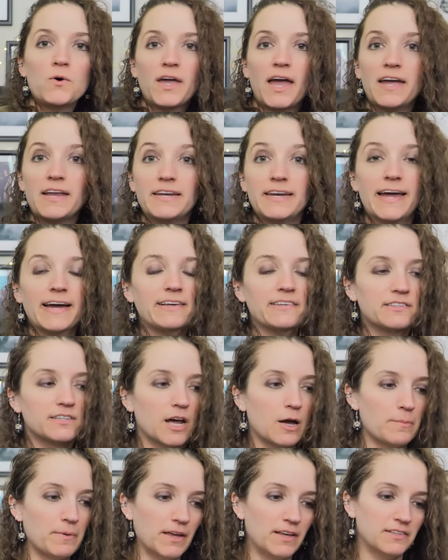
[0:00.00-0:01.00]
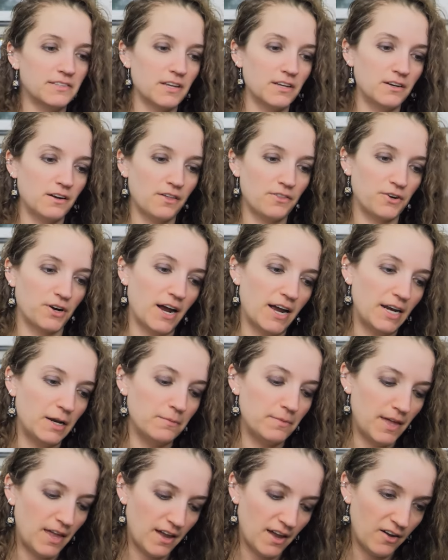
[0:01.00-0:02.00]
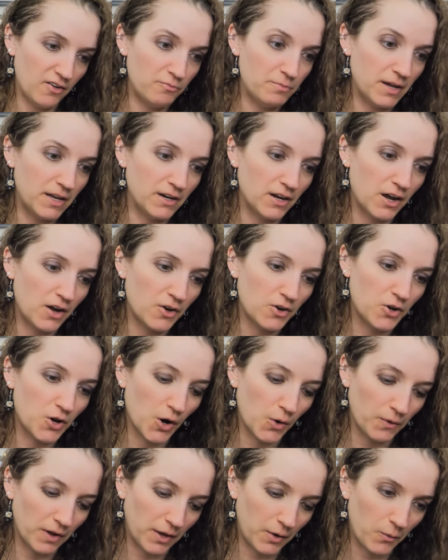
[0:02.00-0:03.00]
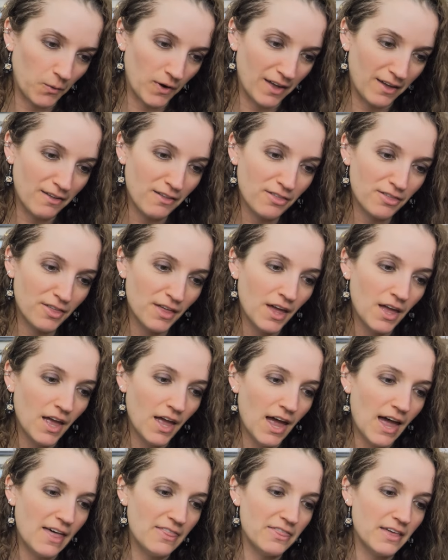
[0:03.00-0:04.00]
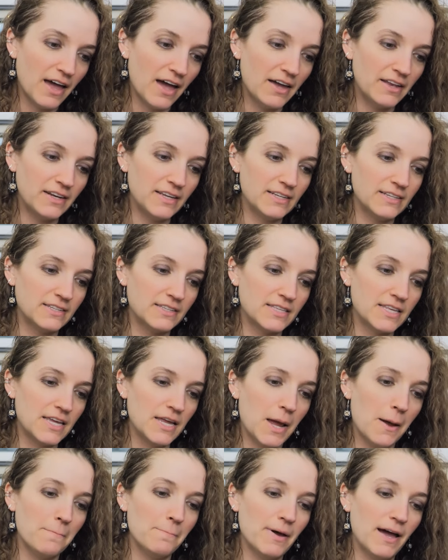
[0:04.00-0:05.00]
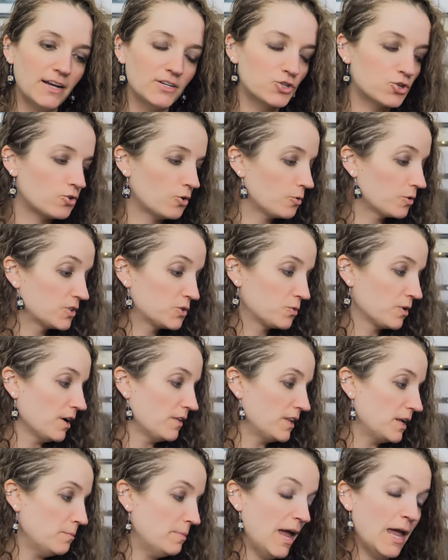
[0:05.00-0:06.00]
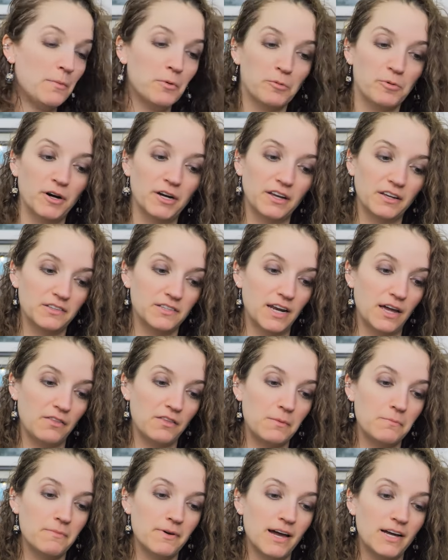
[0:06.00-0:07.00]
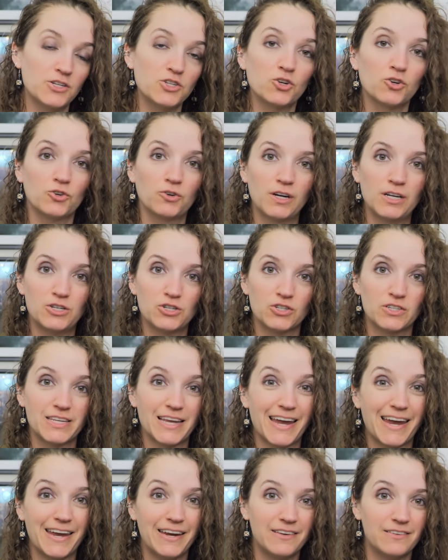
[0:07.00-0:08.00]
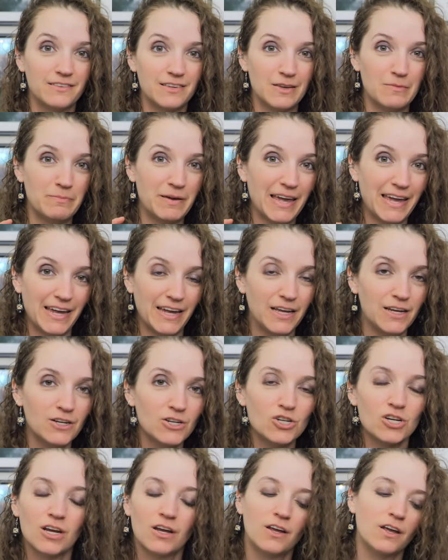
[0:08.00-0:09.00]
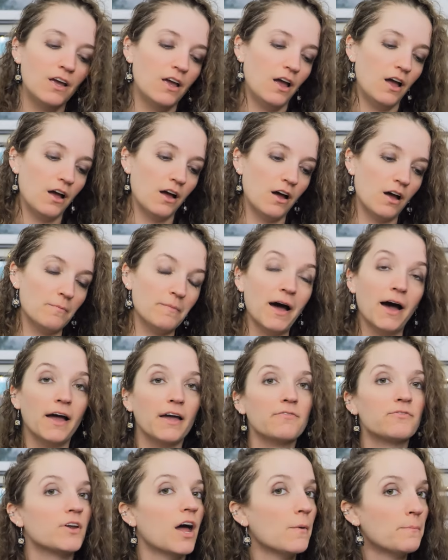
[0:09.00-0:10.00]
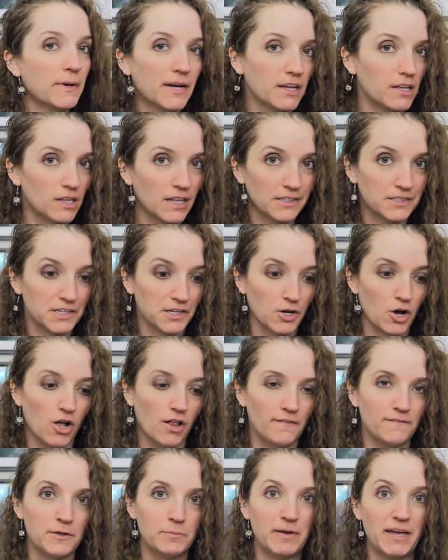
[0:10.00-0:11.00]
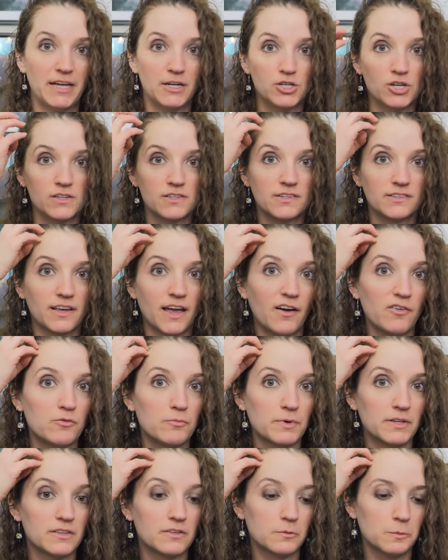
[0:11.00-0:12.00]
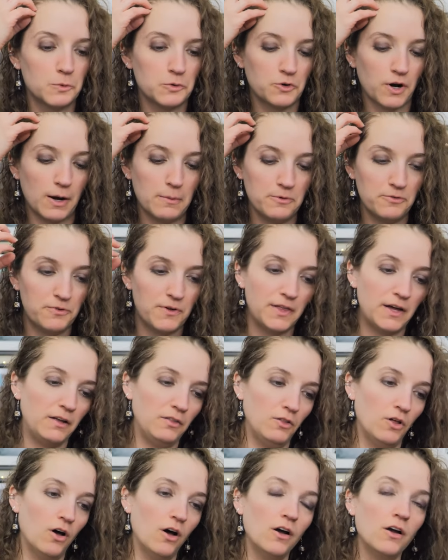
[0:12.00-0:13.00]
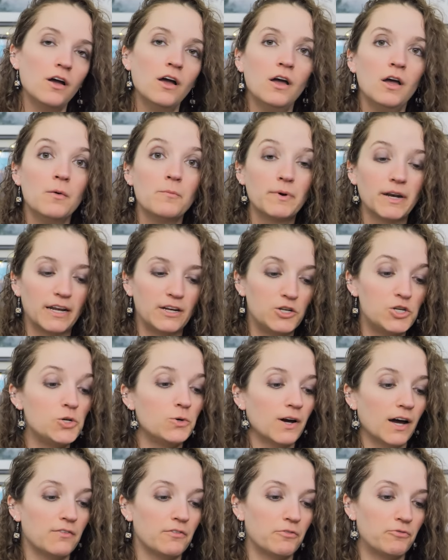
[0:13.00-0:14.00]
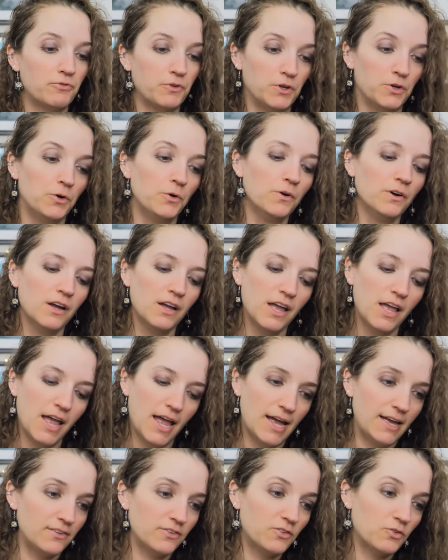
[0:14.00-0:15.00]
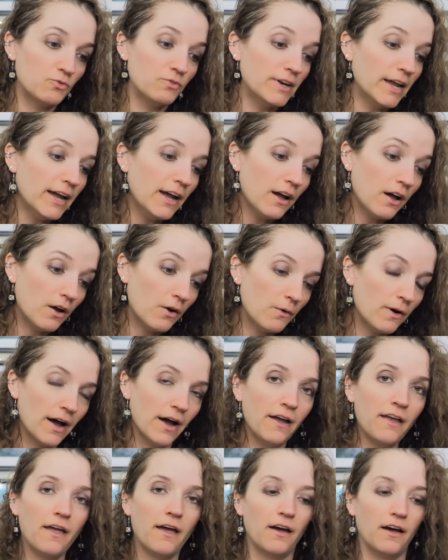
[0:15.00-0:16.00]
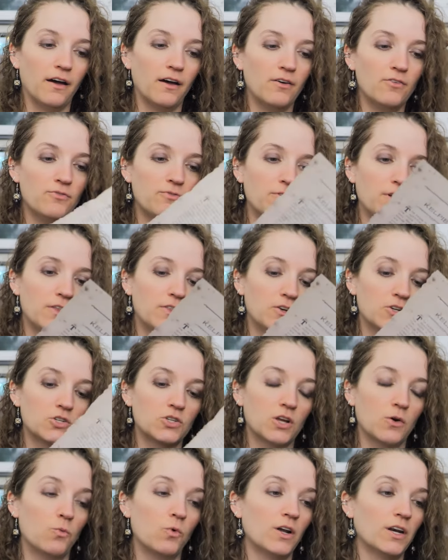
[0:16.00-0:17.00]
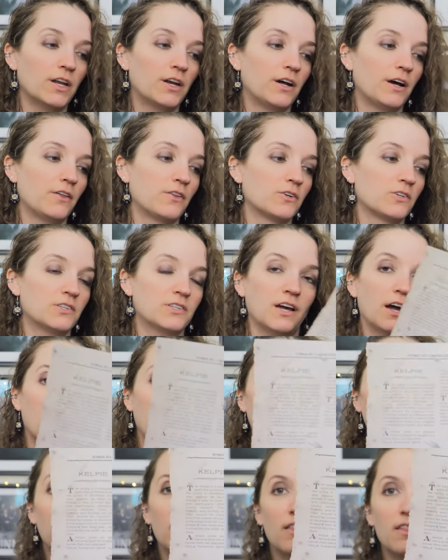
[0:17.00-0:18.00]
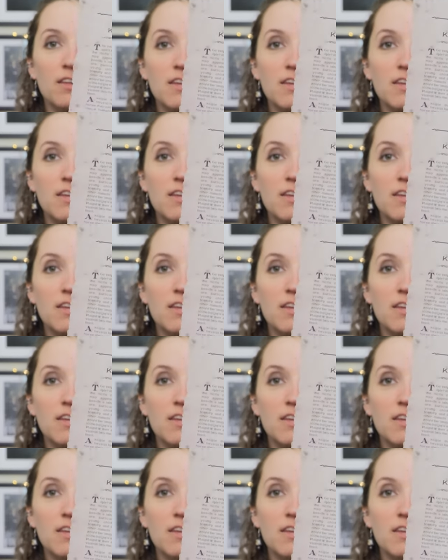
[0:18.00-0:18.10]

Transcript: Okay, next up is another item they have been going with, and that is the magical, because we're on the paper products now, the Magical Creatures, the A to Z page. I have not been collecting all of the pages because I haven't been subscribed for that long, but I do have a few. And so now I have, and there's one on either side,